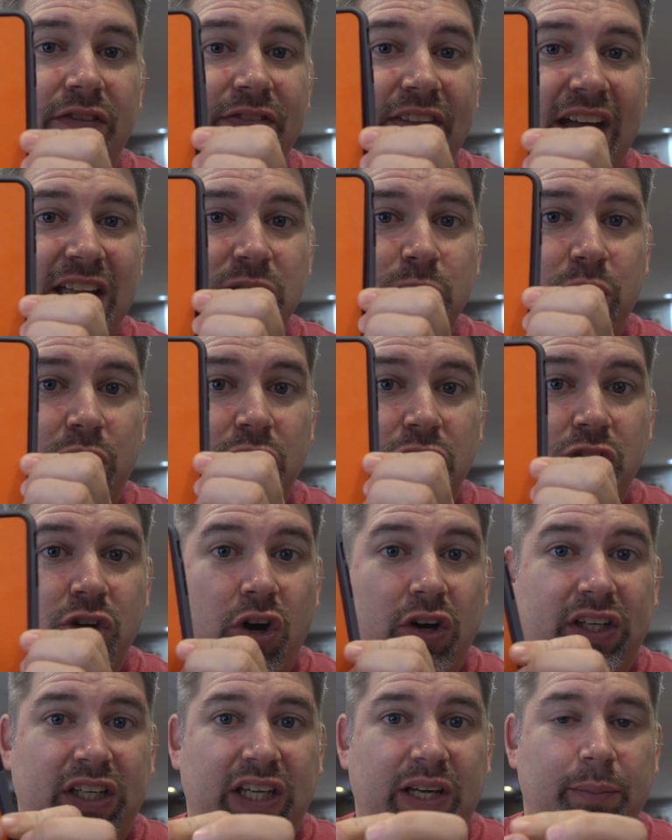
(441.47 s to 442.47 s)
if that's what you're
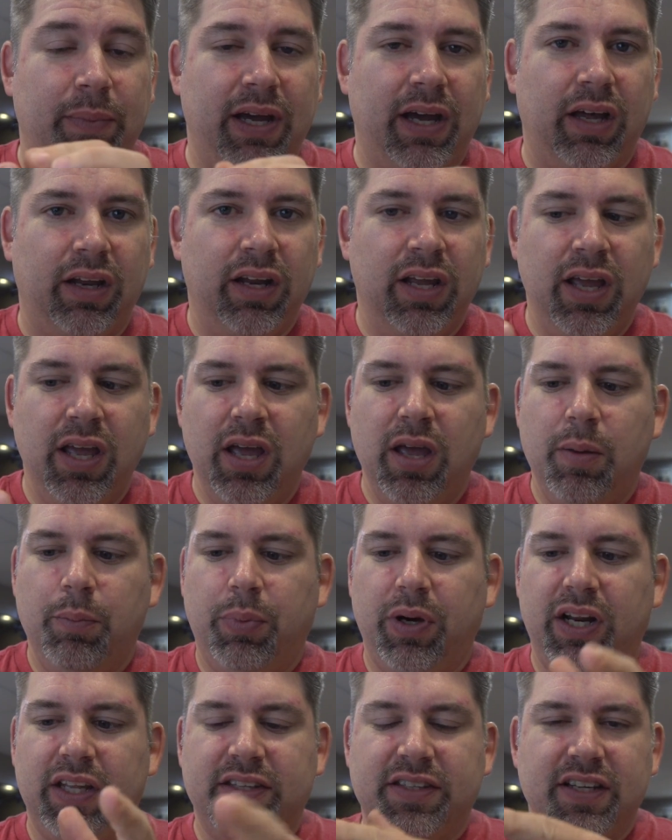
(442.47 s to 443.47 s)
talking about.
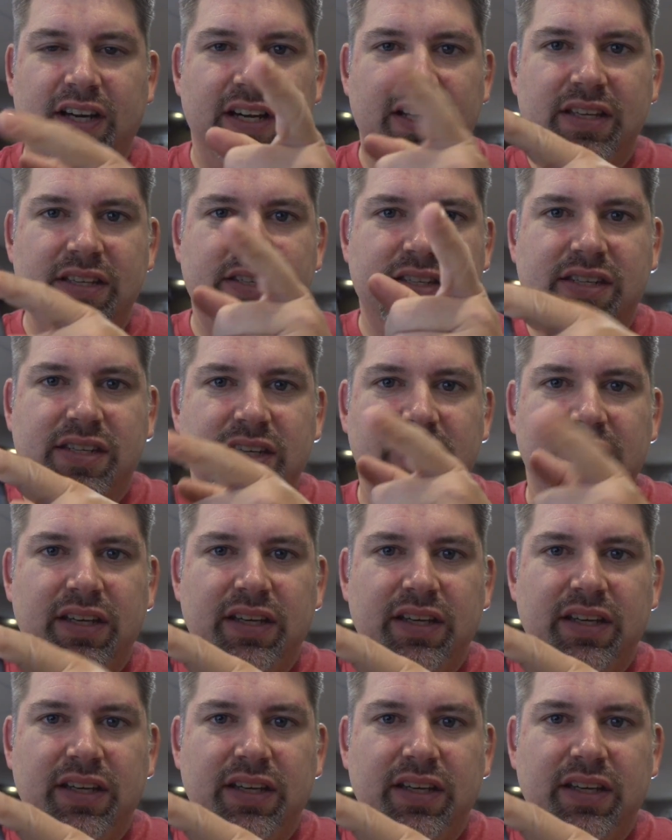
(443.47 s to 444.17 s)
But it does